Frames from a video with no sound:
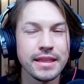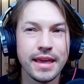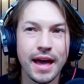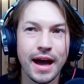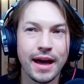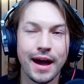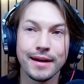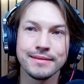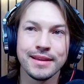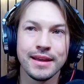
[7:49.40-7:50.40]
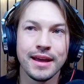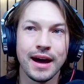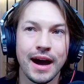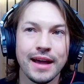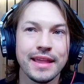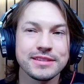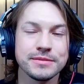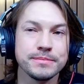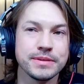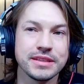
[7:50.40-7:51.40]
Yeah, I like
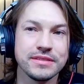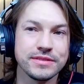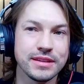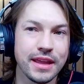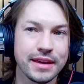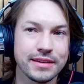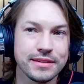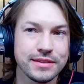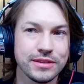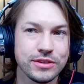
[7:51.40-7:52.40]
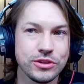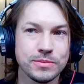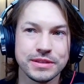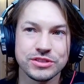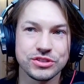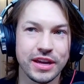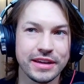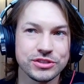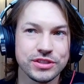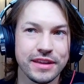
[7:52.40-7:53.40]
to believe that like humans
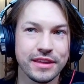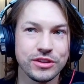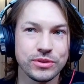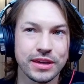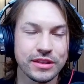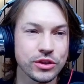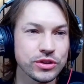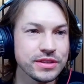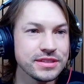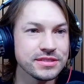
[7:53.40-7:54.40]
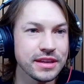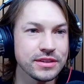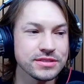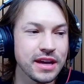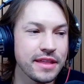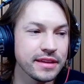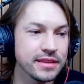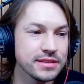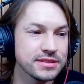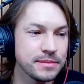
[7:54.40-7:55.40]
change and that you can learn these skills. I think
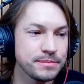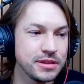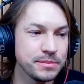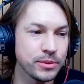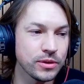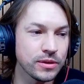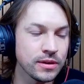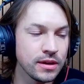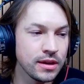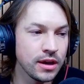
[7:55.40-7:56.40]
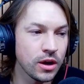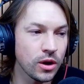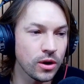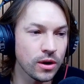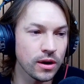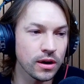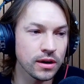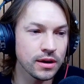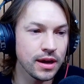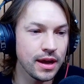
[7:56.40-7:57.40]
that some people
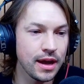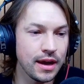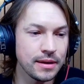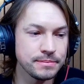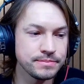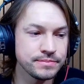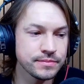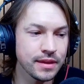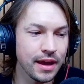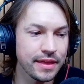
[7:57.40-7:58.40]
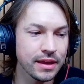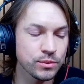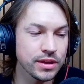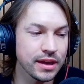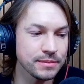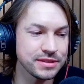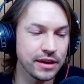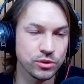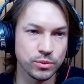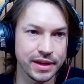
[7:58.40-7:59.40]
are, I think it really comes
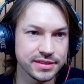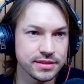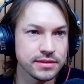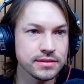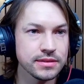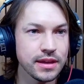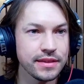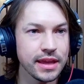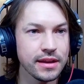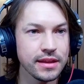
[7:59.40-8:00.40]
down to risk at the end of